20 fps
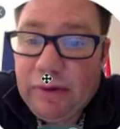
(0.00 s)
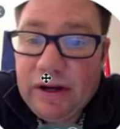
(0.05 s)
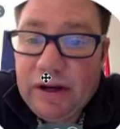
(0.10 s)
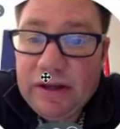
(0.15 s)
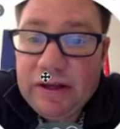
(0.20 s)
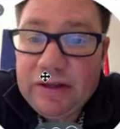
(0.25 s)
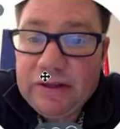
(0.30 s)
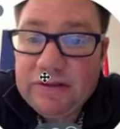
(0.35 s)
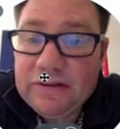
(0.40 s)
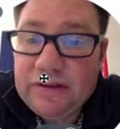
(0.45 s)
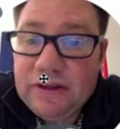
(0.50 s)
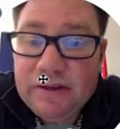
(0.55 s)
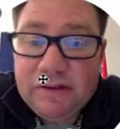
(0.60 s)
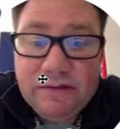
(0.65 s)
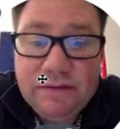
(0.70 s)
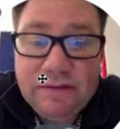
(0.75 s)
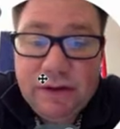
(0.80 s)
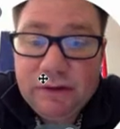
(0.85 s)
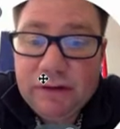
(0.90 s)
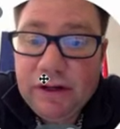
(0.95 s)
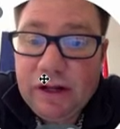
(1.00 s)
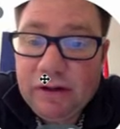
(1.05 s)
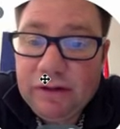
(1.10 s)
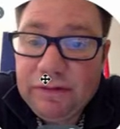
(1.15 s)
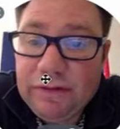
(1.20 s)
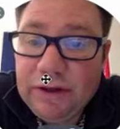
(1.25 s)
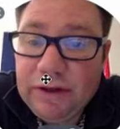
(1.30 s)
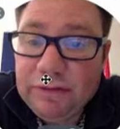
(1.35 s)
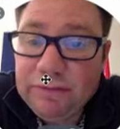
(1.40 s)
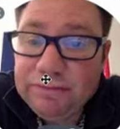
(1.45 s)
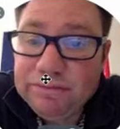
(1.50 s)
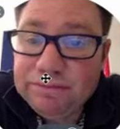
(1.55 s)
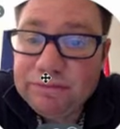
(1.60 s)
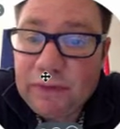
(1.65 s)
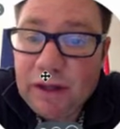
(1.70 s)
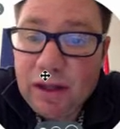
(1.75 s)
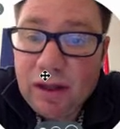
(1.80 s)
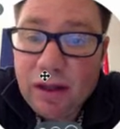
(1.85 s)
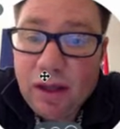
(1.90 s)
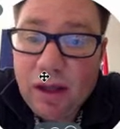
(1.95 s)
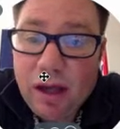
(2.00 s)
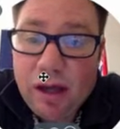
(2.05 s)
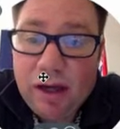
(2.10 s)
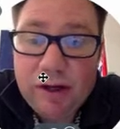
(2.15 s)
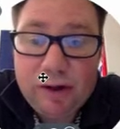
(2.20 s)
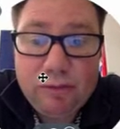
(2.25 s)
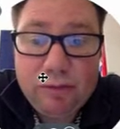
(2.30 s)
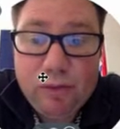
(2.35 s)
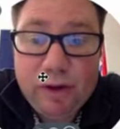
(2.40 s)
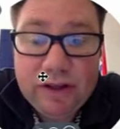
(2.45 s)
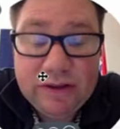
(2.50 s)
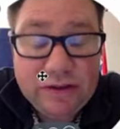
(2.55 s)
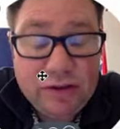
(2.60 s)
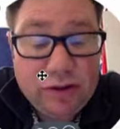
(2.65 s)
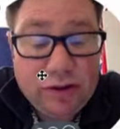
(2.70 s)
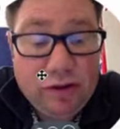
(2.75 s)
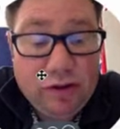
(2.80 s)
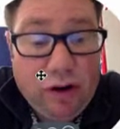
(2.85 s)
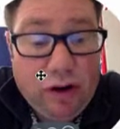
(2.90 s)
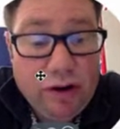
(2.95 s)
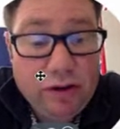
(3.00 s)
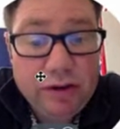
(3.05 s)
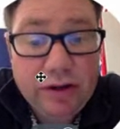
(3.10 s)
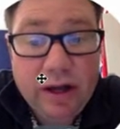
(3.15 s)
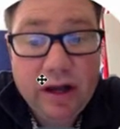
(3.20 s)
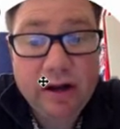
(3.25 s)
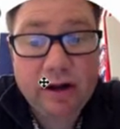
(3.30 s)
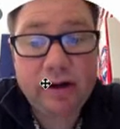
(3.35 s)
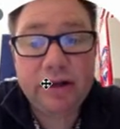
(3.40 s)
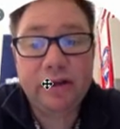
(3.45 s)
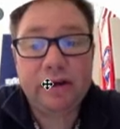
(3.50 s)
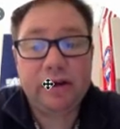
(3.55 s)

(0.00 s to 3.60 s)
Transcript: raised in Philadelphia. I went to Cardinal Doherty